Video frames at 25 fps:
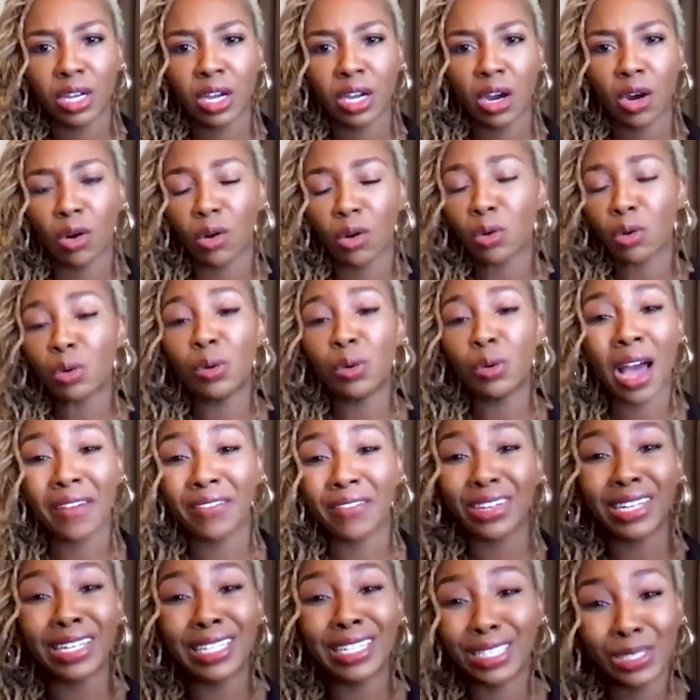or who
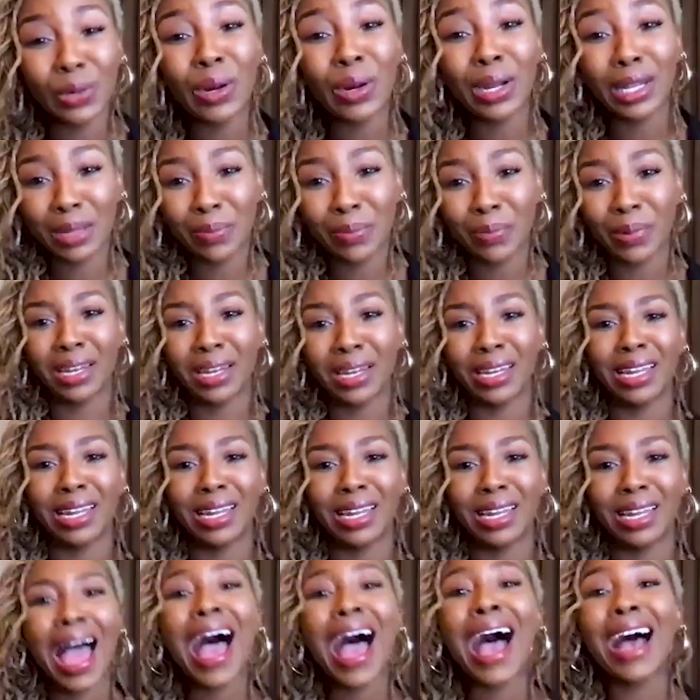haven't historically been
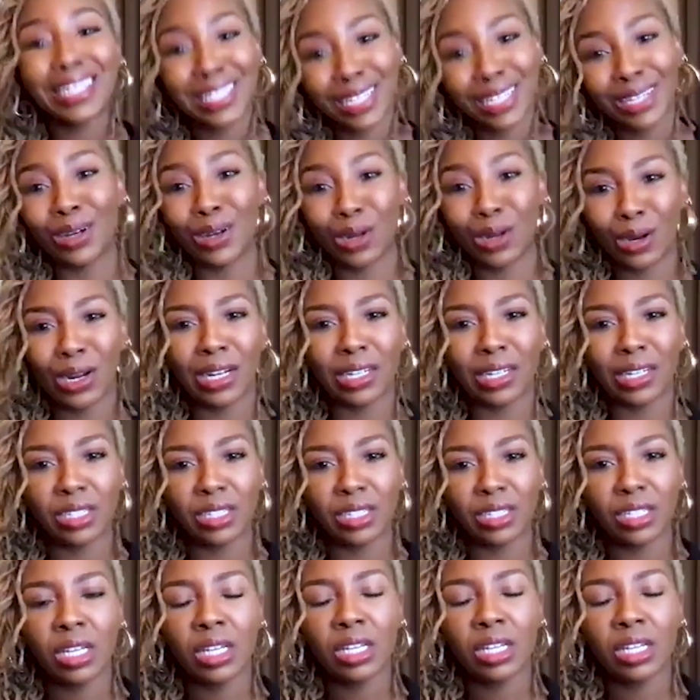as encouraged